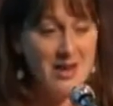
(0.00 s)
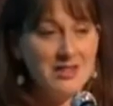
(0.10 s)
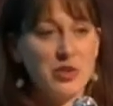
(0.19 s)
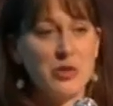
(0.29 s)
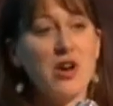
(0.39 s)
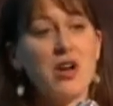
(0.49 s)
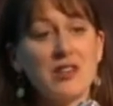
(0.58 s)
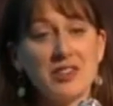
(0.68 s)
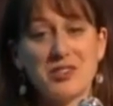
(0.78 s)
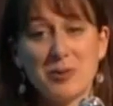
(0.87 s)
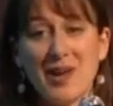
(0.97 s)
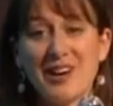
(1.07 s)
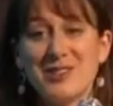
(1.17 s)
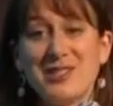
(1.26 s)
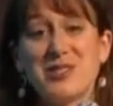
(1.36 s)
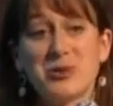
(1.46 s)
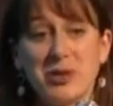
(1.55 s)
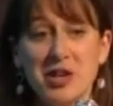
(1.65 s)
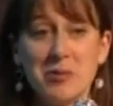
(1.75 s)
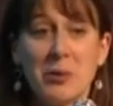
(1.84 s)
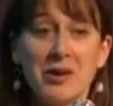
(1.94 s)
So, with all of our suppliers, it's
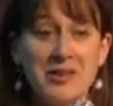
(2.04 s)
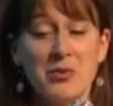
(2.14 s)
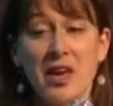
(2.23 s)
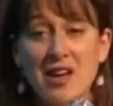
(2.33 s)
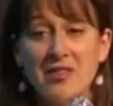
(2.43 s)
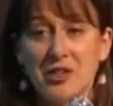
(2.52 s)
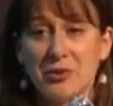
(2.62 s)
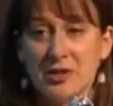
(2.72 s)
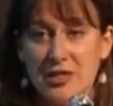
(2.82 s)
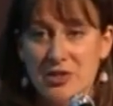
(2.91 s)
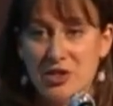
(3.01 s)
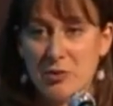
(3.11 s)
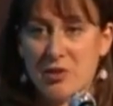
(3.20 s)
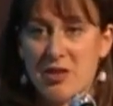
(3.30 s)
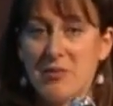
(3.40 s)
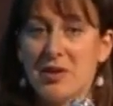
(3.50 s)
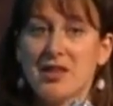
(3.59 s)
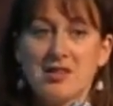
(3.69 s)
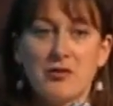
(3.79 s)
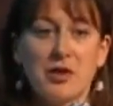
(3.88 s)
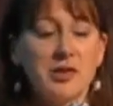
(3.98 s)
really important that we have a good relationship with them because
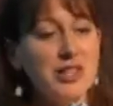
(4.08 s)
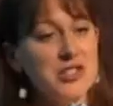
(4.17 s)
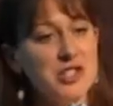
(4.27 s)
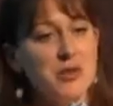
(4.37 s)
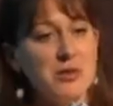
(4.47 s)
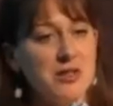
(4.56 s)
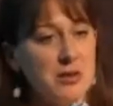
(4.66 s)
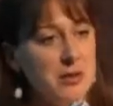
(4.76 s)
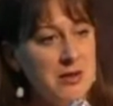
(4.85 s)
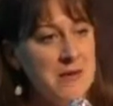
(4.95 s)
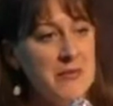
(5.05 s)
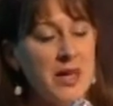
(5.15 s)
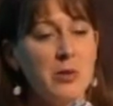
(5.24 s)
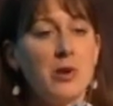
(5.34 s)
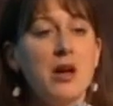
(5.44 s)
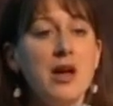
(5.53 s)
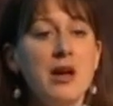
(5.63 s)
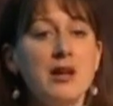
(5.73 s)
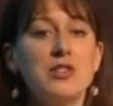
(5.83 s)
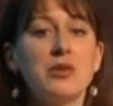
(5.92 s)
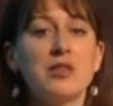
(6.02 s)
if our relationship is good with them, they will
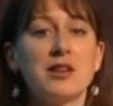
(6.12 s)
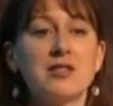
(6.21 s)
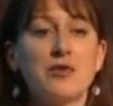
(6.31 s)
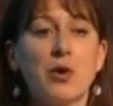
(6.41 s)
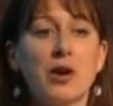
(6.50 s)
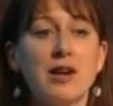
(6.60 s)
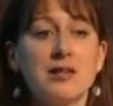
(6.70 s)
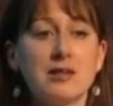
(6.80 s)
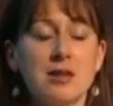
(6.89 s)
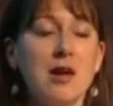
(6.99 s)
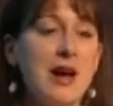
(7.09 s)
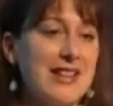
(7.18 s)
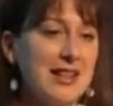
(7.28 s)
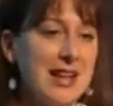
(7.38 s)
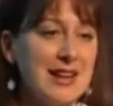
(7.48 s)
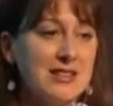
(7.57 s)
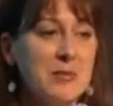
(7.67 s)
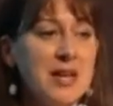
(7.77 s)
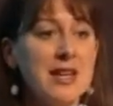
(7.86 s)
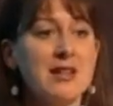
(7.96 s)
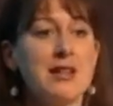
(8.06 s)
do things for us at the last
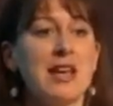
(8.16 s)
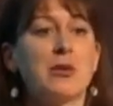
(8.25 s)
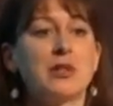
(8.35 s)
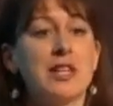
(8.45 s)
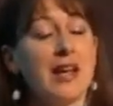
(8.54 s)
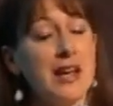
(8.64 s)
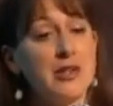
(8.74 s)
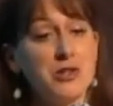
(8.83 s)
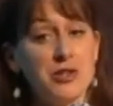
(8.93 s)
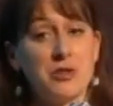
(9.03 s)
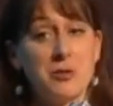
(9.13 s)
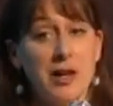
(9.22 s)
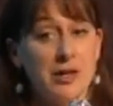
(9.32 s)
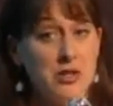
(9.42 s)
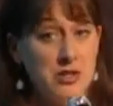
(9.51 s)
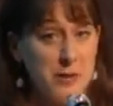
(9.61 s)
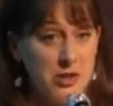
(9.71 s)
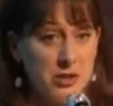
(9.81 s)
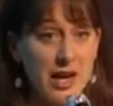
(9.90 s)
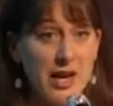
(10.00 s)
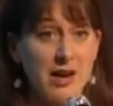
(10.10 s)
minute. They will take extra, extra
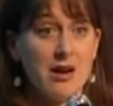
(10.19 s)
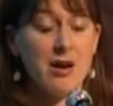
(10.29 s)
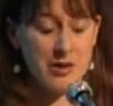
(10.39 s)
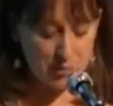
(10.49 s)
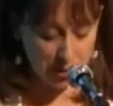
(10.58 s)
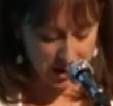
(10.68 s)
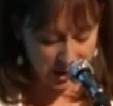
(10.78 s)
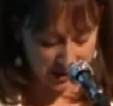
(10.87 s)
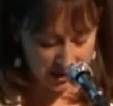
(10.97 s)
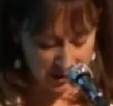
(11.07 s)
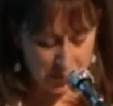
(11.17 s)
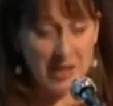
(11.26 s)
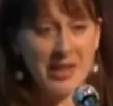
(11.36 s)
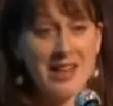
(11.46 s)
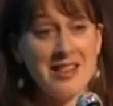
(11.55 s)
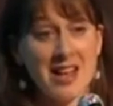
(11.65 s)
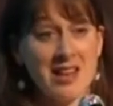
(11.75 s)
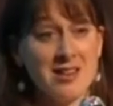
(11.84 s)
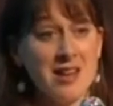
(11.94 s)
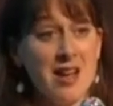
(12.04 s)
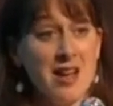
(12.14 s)
special care on our projects, and really, in the
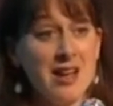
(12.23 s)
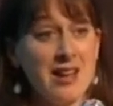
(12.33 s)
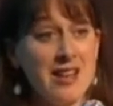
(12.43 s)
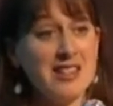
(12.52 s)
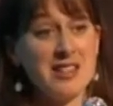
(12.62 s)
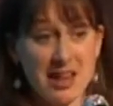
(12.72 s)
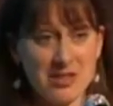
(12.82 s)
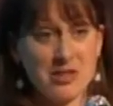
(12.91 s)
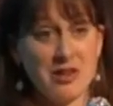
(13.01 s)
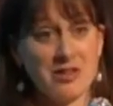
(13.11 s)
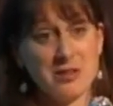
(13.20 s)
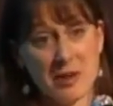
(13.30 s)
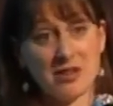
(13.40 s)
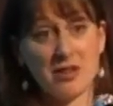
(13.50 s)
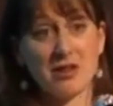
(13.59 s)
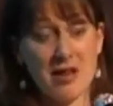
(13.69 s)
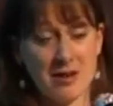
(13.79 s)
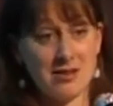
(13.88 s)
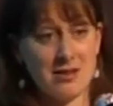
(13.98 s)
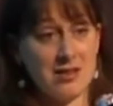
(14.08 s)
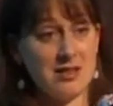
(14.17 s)
end, it's extra special and
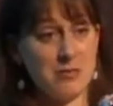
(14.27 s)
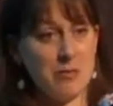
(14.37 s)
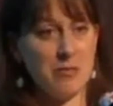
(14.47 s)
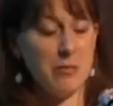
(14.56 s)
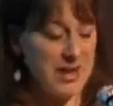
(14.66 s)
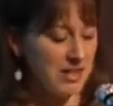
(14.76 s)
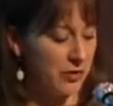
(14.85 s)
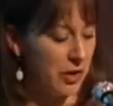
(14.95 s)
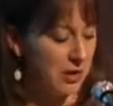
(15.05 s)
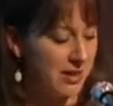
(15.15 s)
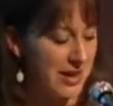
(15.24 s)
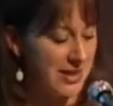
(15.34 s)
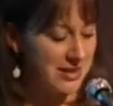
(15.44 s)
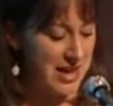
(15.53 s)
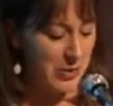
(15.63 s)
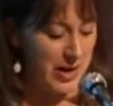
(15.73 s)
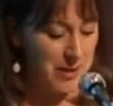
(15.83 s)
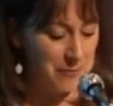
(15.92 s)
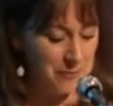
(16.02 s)
it's, it's best for our client that way.